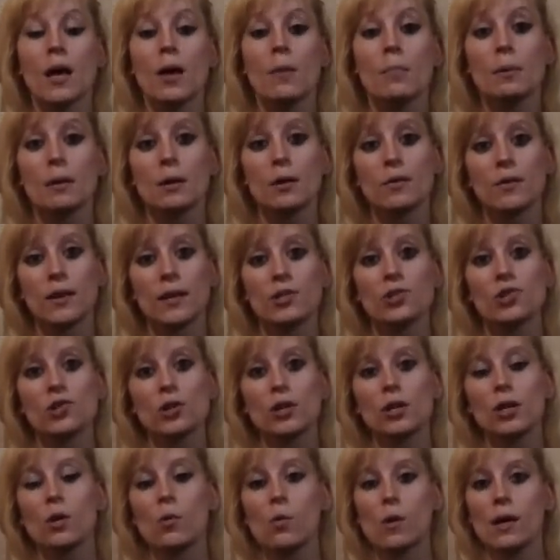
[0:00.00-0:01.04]
But
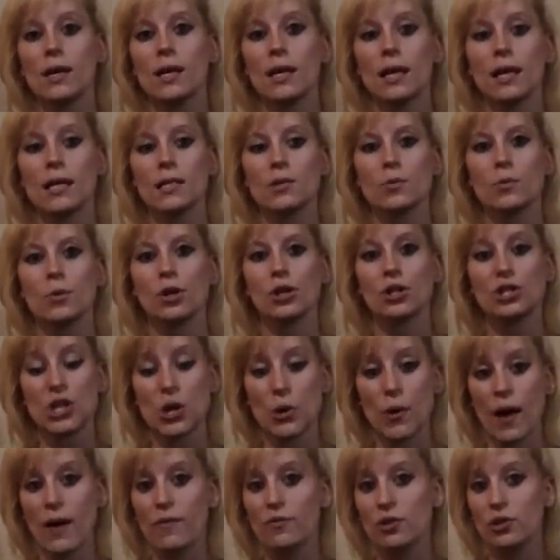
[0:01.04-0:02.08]
eventually you'll want to get to where you
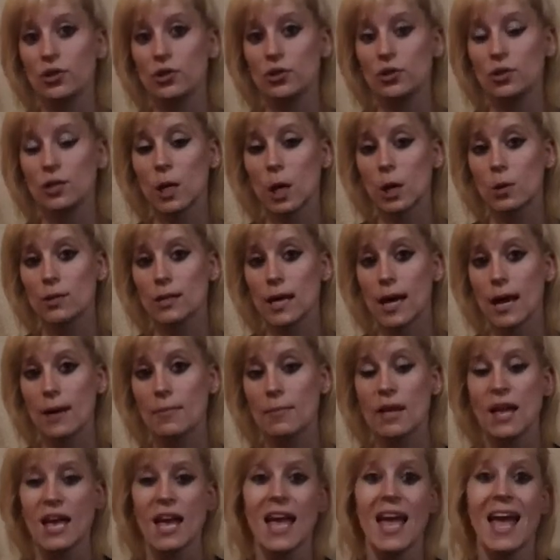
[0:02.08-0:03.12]
don't have to do a toe tap,